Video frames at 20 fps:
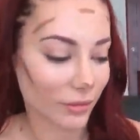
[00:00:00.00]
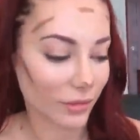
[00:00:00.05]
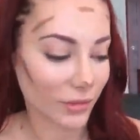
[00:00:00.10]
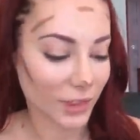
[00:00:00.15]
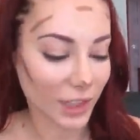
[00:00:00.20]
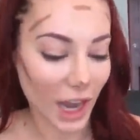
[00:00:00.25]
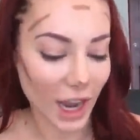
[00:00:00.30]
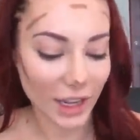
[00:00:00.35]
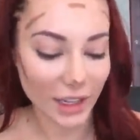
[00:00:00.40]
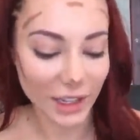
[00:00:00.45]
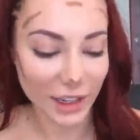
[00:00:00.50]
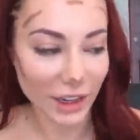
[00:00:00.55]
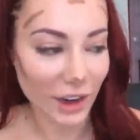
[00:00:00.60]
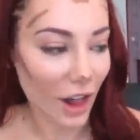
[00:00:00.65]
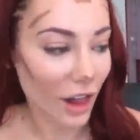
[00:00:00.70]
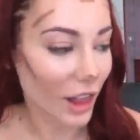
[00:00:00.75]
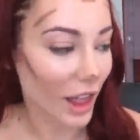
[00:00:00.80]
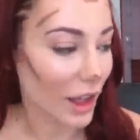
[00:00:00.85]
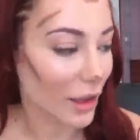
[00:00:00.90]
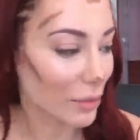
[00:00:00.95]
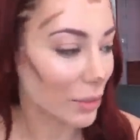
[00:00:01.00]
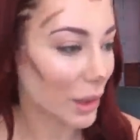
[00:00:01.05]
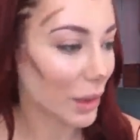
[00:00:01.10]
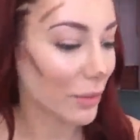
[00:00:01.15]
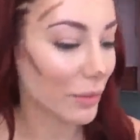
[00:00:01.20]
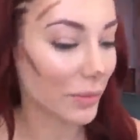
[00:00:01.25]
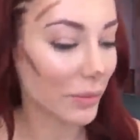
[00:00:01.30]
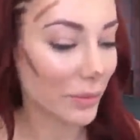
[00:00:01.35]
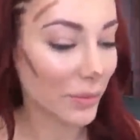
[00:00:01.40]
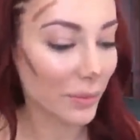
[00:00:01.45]
tighten it all up.
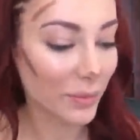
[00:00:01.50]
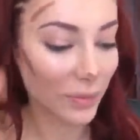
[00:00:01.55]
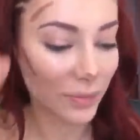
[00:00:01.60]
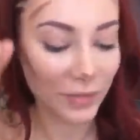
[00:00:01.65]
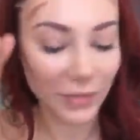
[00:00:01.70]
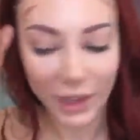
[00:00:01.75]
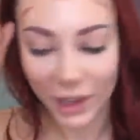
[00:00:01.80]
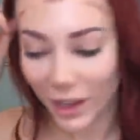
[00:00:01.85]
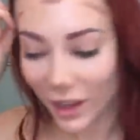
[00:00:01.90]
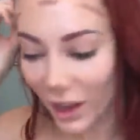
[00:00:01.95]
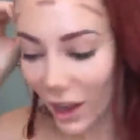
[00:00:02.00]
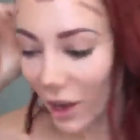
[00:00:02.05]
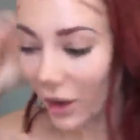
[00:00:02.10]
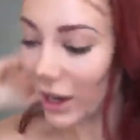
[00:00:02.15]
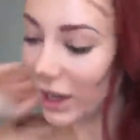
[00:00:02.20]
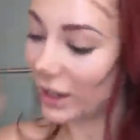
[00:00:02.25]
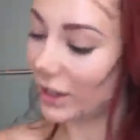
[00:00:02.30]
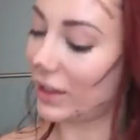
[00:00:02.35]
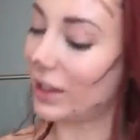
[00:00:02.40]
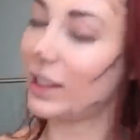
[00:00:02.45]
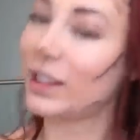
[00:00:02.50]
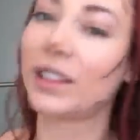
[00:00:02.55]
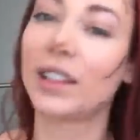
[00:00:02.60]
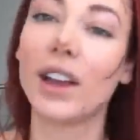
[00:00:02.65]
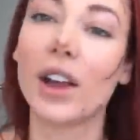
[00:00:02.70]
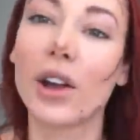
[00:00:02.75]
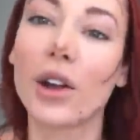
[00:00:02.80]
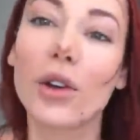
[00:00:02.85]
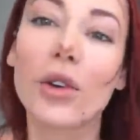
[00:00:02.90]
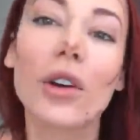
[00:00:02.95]
All right,
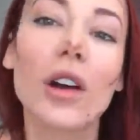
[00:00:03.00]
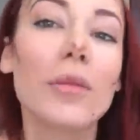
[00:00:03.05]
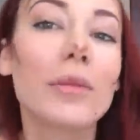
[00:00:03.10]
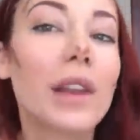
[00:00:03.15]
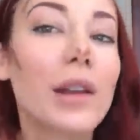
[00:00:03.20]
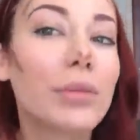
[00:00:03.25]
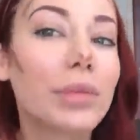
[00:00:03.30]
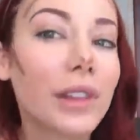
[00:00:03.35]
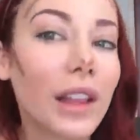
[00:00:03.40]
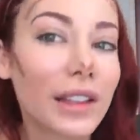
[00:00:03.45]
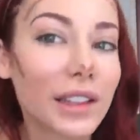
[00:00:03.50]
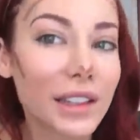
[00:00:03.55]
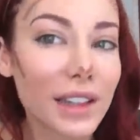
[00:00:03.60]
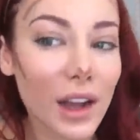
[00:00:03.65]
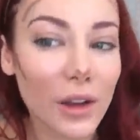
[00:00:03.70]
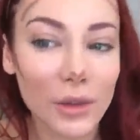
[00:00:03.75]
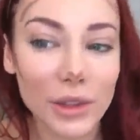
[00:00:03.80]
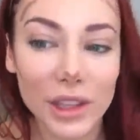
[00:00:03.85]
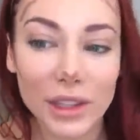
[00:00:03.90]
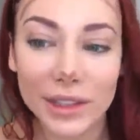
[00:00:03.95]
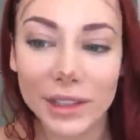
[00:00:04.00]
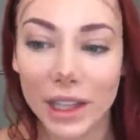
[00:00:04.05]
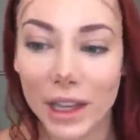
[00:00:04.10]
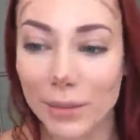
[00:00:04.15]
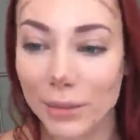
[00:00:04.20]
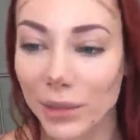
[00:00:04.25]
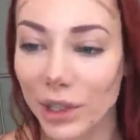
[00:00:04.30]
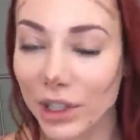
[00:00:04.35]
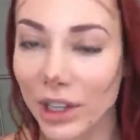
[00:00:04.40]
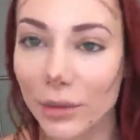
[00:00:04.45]
so I'm gonna blend it out with the
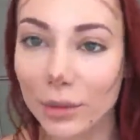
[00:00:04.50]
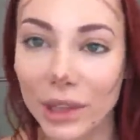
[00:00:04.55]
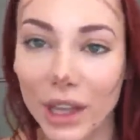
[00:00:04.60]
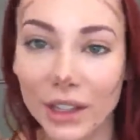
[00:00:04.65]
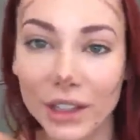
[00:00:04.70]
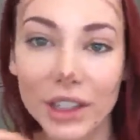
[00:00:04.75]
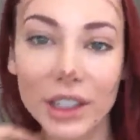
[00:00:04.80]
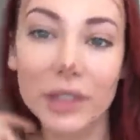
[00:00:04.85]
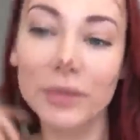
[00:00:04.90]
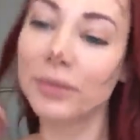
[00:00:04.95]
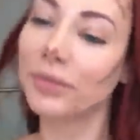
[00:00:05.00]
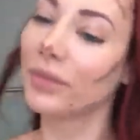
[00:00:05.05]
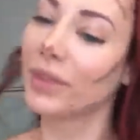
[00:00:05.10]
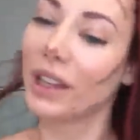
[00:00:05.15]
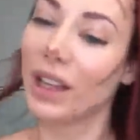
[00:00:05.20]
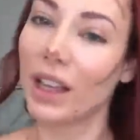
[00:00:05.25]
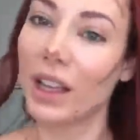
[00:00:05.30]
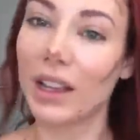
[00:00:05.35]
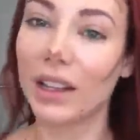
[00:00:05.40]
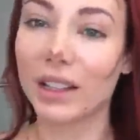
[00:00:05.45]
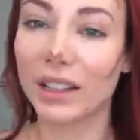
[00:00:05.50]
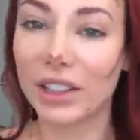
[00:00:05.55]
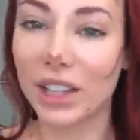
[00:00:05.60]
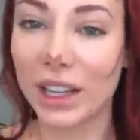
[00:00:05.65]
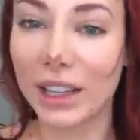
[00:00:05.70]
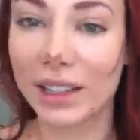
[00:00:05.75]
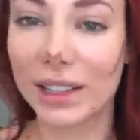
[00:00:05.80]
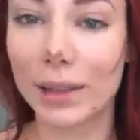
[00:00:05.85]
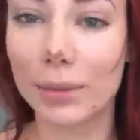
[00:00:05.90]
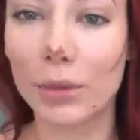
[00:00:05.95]
same Beauty Blender and
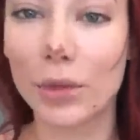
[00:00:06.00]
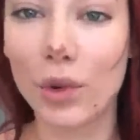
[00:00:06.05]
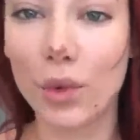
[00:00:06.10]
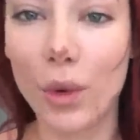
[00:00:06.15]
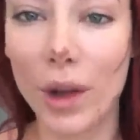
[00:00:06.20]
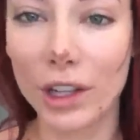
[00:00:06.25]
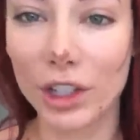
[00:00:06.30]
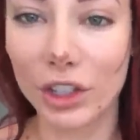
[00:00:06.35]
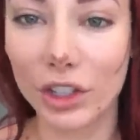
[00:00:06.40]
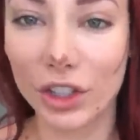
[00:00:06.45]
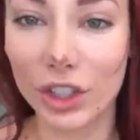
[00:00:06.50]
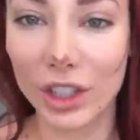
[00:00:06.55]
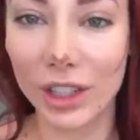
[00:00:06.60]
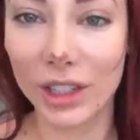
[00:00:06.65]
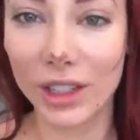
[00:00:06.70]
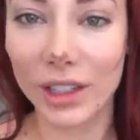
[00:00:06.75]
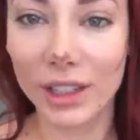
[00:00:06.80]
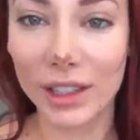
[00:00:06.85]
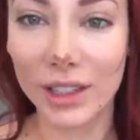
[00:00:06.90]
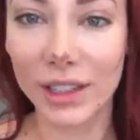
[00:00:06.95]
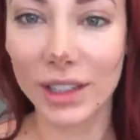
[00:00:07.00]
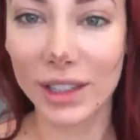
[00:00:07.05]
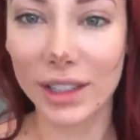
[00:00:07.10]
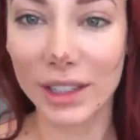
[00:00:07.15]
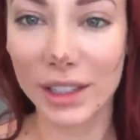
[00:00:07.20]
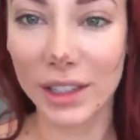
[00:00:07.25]
take some questions.